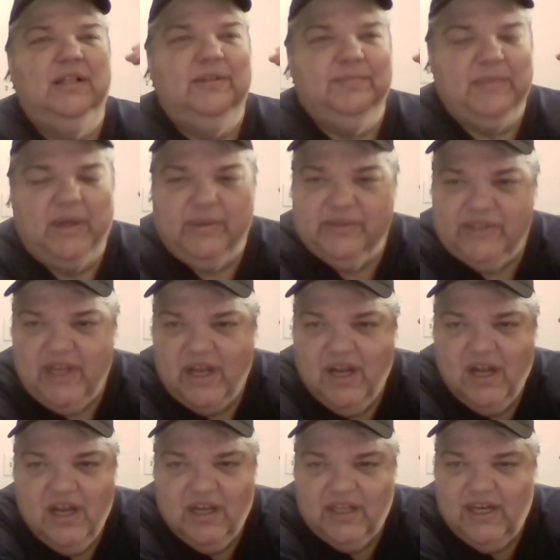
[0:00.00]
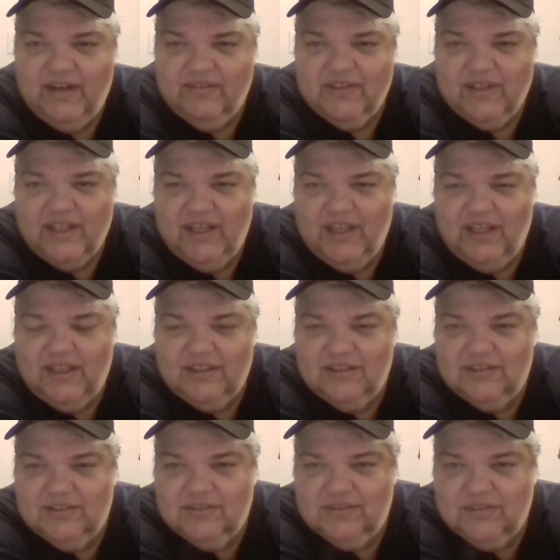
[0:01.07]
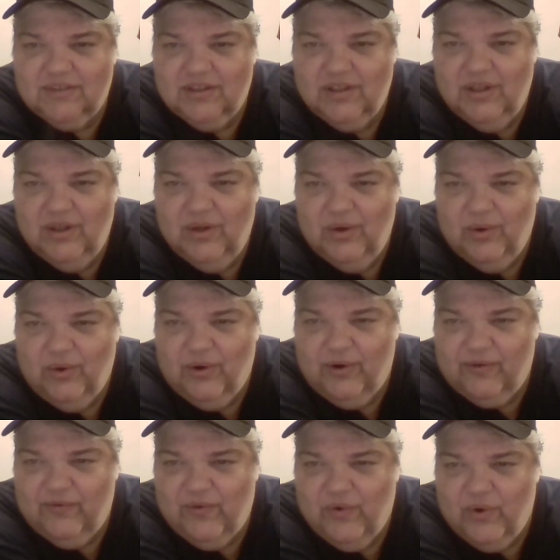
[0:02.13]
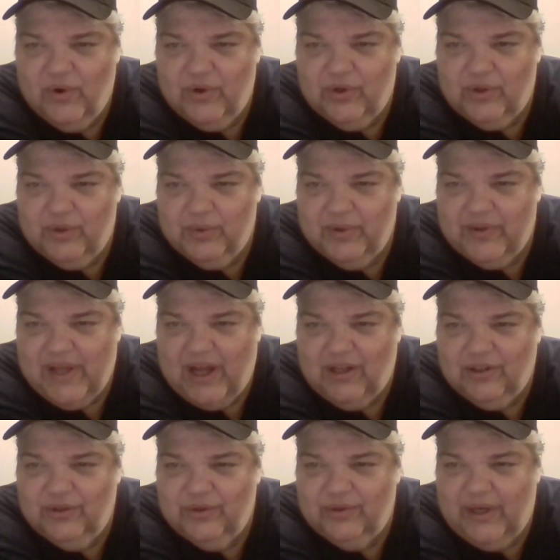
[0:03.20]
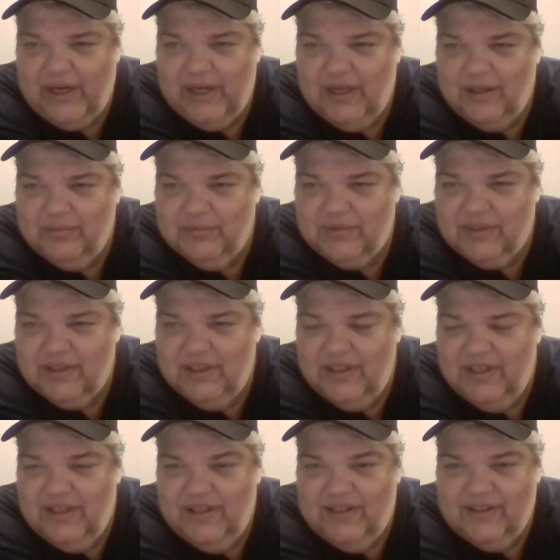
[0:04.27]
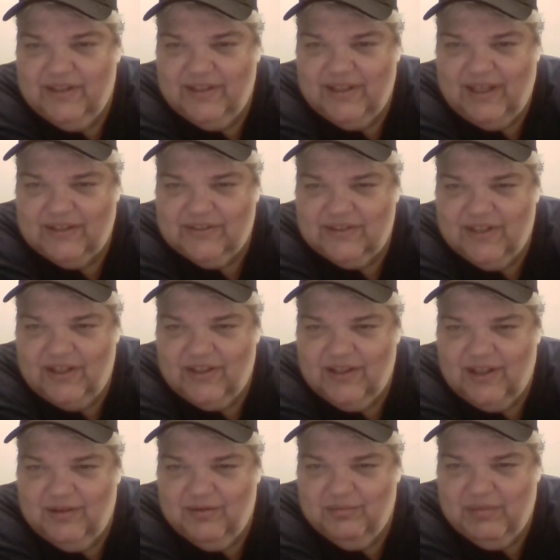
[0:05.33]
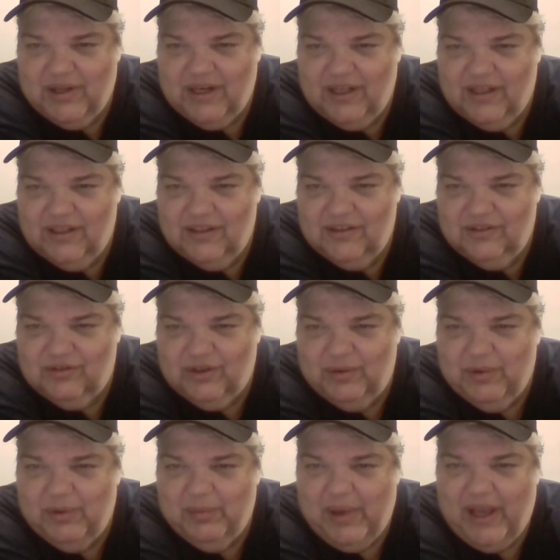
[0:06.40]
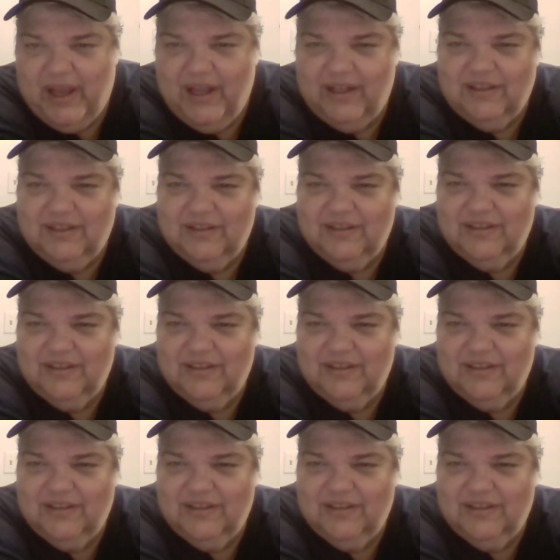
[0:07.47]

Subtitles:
I was young and everything. Or Foreigner without Lou Gramm. That's nothing but a tribute band.